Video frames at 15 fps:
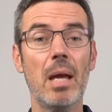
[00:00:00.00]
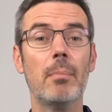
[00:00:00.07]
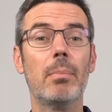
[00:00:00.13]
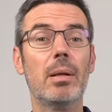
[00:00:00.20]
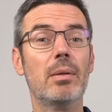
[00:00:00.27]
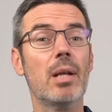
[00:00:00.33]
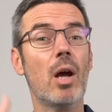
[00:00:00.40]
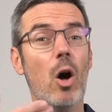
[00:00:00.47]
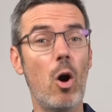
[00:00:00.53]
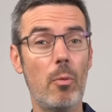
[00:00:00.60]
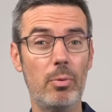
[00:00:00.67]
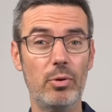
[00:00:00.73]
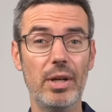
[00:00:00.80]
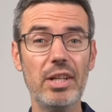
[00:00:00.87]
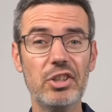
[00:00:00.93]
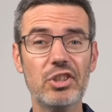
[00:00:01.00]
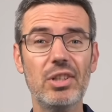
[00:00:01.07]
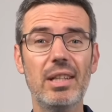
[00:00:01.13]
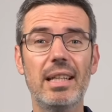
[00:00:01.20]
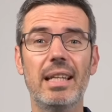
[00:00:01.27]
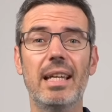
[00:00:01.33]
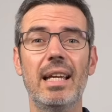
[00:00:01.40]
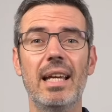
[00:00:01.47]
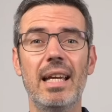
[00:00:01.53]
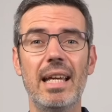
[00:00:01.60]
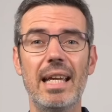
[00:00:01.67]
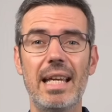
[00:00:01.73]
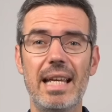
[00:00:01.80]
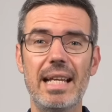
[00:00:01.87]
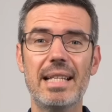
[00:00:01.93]
But operationally,
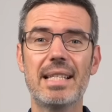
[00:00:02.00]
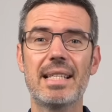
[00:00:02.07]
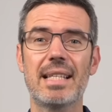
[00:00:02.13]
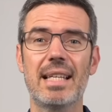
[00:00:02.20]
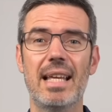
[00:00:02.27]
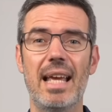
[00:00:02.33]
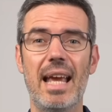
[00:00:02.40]
it's